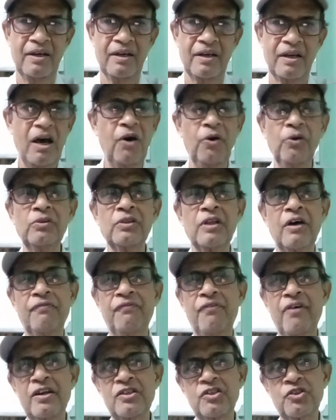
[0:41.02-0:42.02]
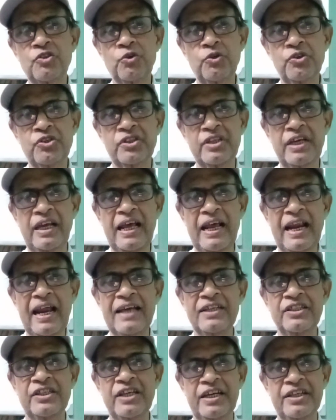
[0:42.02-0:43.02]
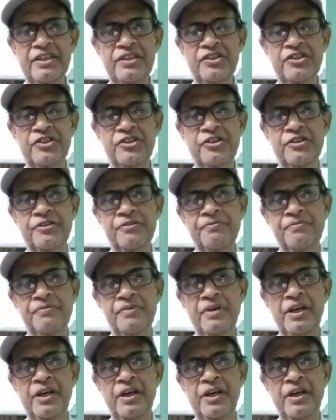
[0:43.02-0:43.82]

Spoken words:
Now, the first question arises